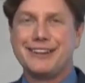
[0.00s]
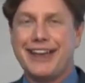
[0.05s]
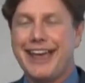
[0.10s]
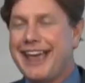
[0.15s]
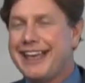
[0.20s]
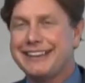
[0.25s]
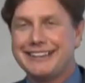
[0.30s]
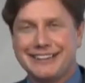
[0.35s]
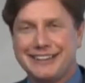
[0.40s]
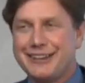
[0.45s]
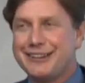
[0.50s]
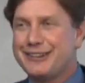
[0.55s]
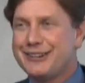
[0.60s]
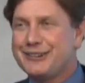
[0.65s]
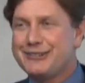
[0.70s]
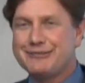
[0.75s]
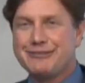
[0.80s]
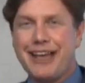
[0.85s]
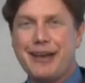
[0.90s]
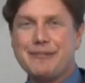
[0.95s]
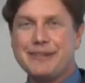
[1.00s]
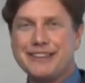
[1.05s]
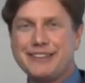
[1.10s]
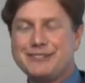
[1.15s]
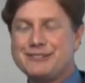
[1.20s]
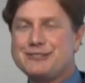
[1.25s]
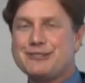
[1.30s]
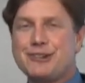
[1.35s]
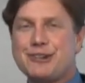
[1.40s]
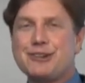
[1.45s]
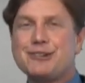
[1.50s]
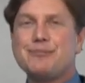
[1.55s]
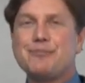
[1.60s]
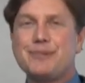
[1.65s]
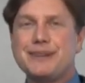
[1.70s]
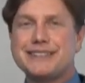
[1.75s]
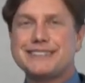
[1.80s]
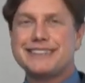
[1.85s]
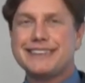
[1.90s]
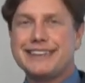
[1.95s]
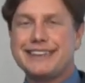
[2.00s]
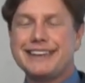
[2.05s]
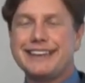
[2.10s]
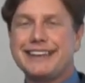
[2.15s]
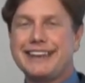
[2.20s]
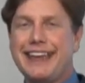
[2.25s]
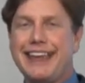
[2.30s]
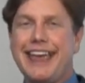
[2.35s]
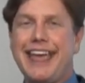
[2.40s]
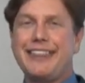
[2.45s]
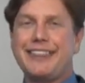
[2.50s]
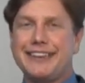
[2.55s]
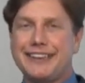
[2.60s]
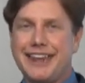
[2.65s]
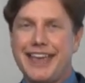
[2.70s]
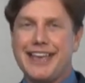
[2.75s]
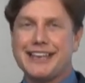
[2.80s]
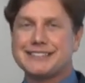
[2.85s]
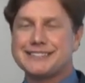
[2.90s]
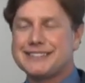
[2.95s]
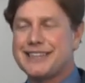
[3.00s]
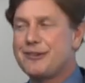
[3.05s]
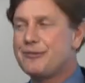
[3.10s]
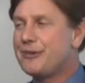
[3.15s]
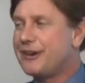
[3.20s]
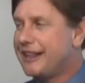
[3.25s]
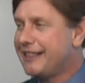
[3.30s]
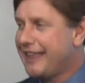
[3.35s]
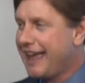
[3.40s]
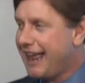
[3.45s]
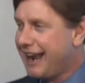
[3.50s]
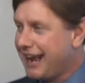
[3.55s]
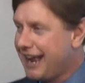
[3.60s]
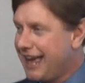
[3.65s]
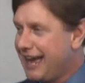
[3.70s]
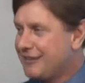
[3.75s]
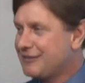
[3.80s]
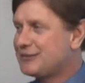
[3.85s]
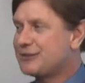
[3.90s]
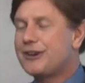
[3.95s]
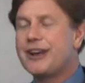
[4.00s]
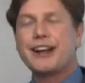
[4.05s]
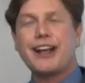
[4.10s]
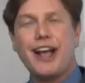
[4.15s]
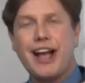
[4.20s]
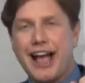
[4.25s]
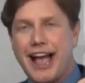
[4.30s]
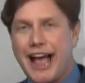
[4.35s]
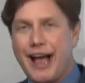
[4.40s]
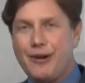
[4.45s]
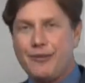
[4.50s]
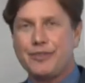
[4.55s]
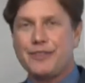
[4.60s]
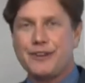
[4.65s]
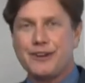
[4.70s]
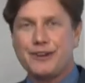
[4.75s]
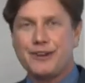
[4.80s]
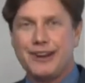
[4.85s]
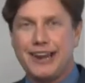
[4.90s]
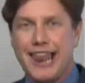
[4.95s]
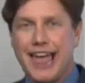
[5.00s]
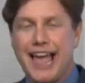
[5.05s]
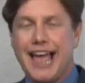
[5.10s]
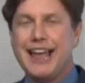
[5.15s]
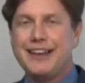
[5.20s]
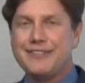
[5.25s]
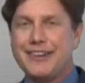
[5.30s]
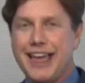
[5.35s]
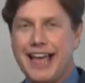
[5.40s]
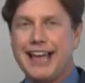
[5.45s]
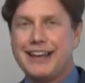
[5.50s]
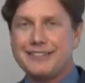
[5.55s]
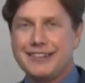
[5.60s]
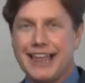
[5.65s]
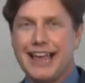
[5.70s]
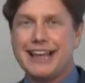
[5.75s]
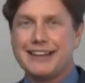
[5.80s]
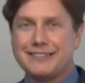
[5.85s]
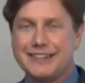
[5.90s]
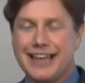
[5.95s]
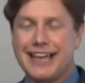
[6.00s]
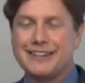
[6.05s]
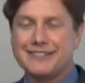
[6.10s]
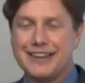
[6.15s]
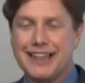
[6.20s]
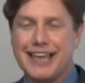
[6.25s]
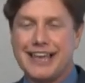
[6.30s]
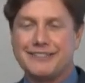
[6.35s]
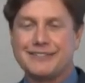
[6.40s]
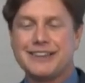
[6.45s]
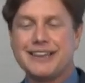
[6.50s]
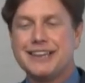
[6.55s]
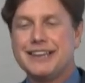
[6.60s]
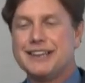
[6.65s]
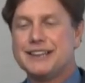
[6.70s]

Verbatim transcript: You had you, you, I mean you couldn't be sitting at the desk. They wanted that live truck out there live, live, live, live, live.